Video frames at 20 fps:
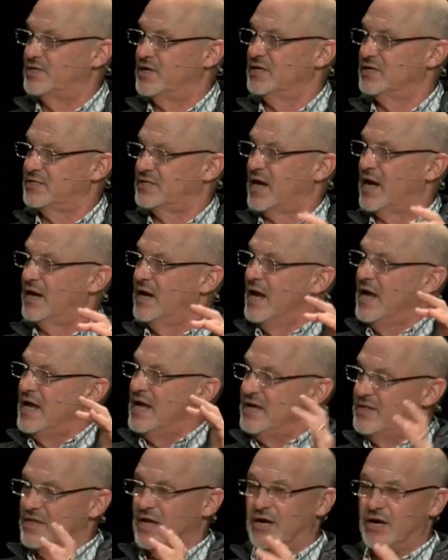Jesus said,
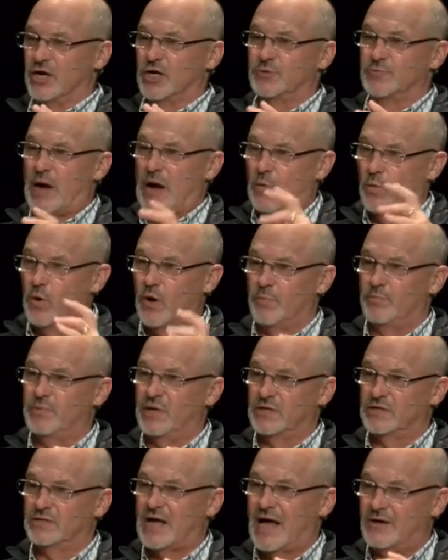he that hears my word and
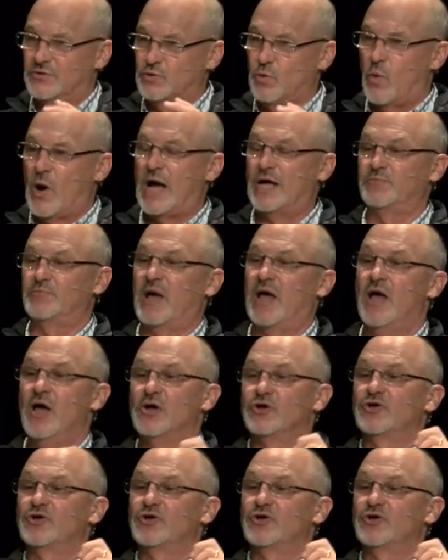builds is a wise man,